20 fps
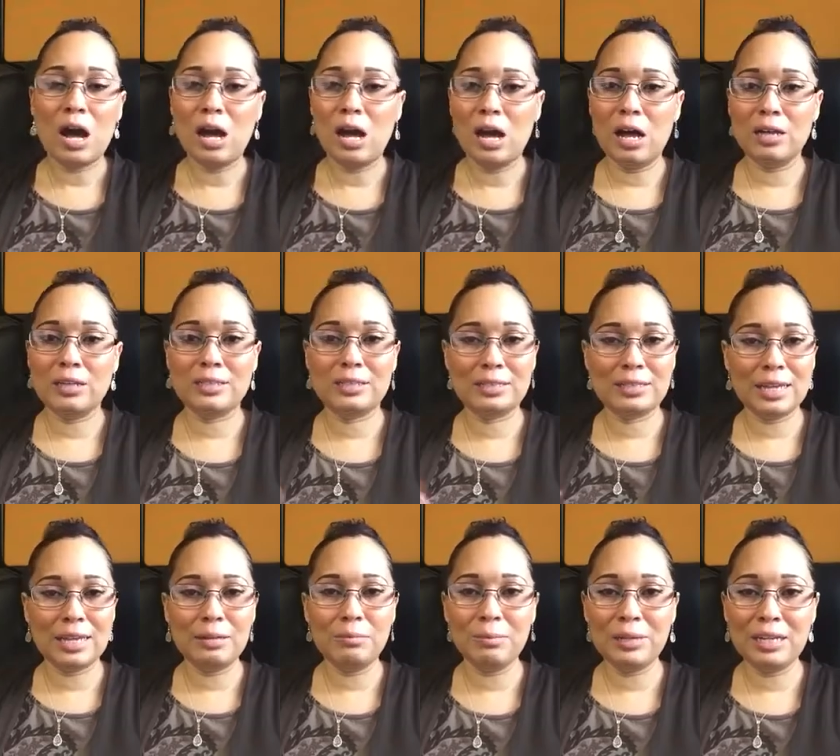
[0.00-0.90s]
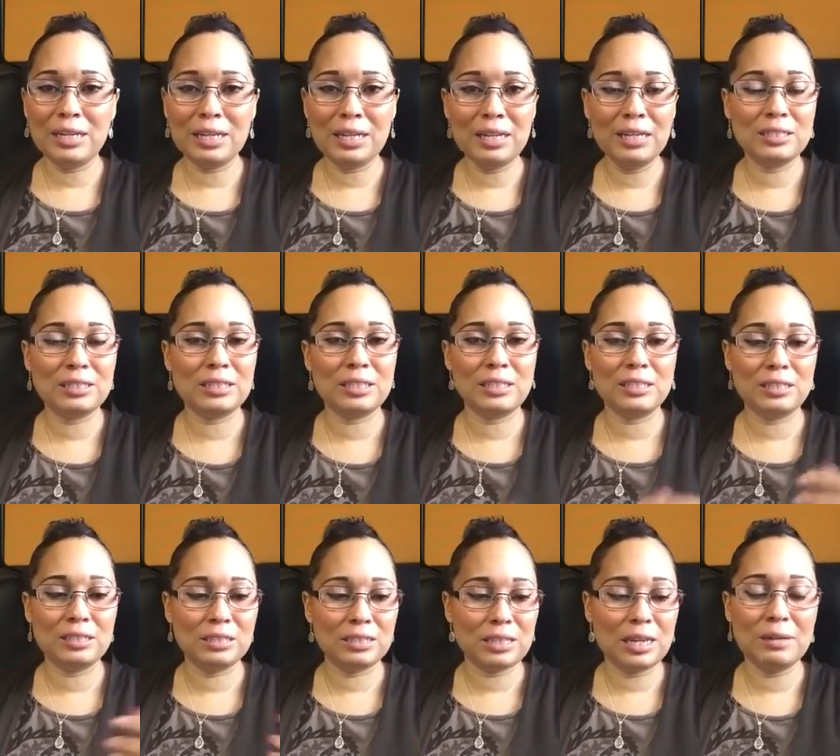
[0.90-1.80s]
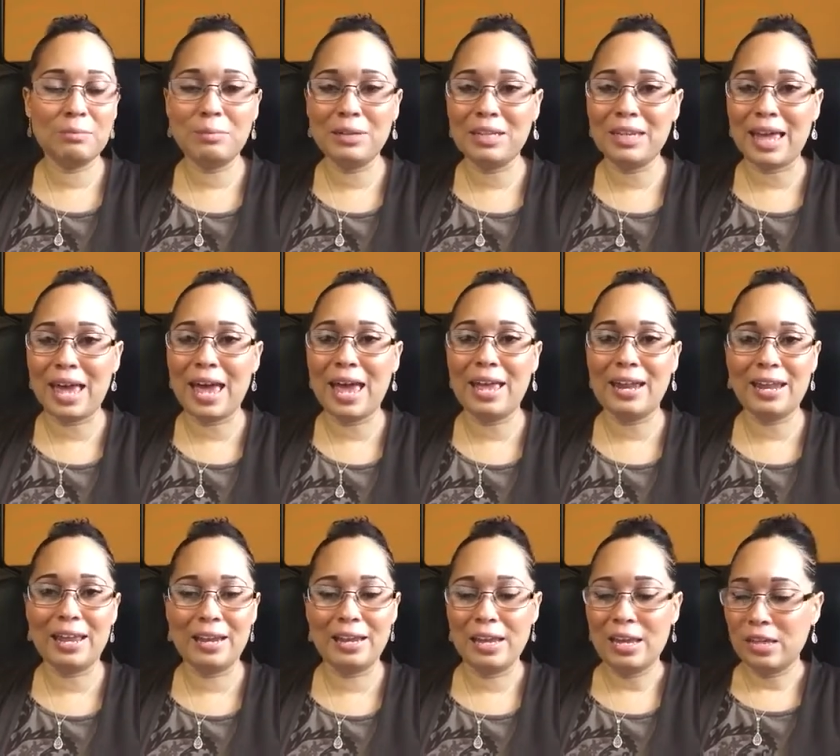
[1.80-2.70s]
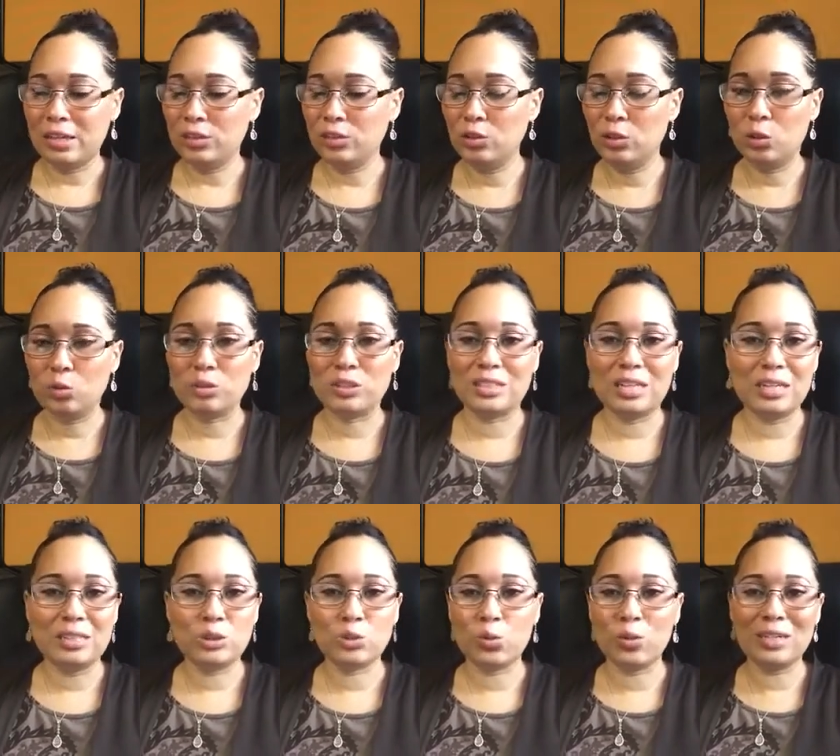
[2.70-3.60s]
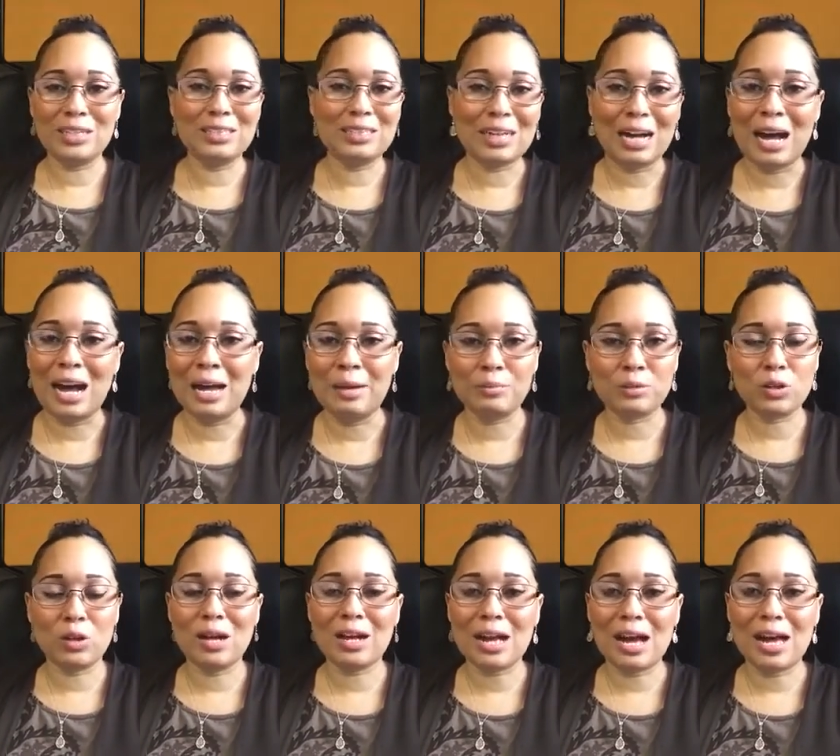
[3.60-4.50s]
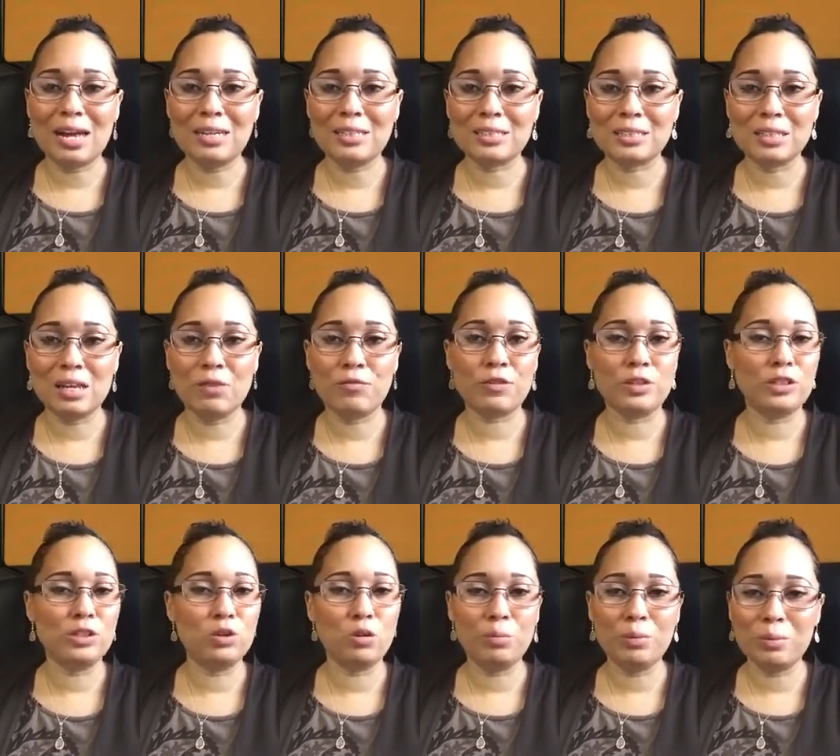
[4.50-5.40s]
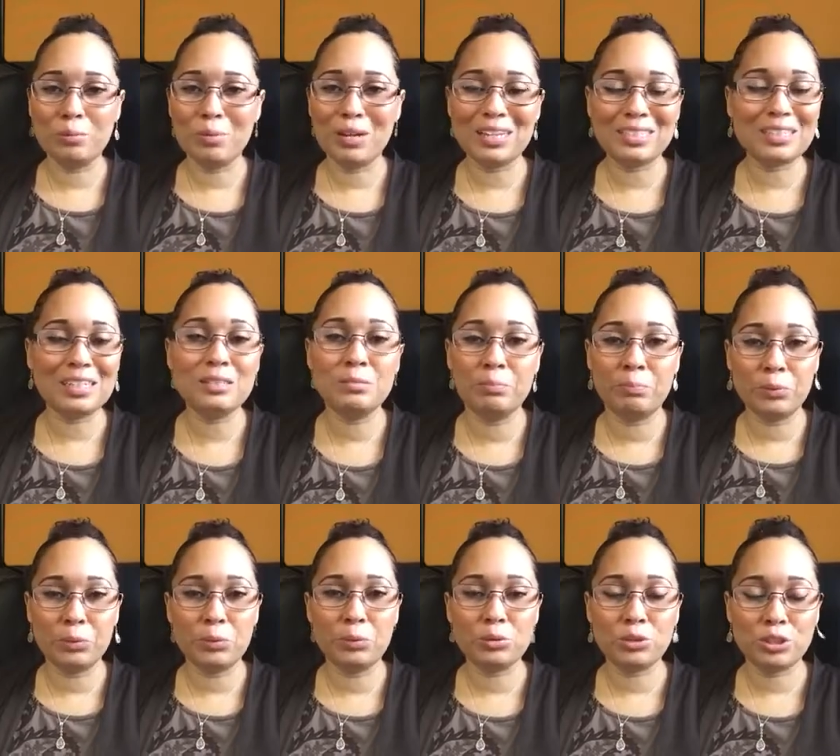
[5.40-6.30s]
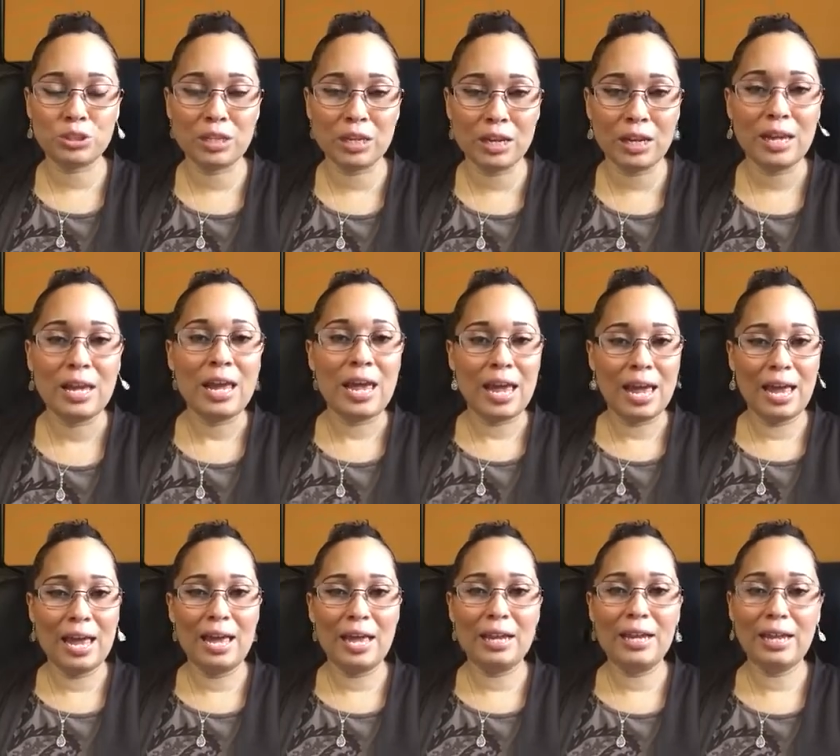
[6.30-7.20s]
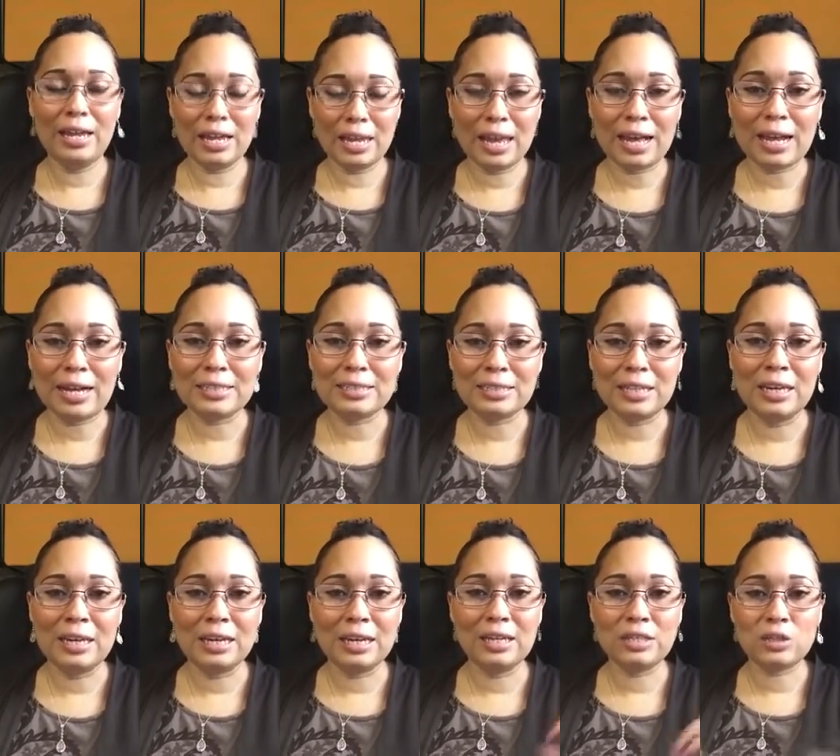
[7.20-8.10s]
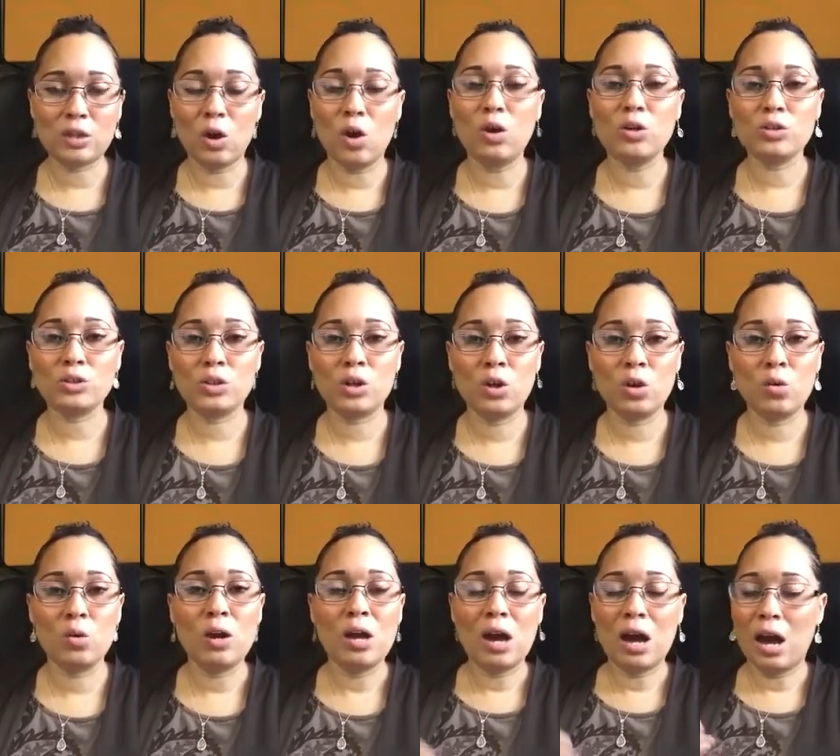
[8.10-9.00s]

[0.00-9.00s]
uh send me this and send me that and you know send 20 times and all kind of stuff and you'll be blessed that's bullshit and like i said it's also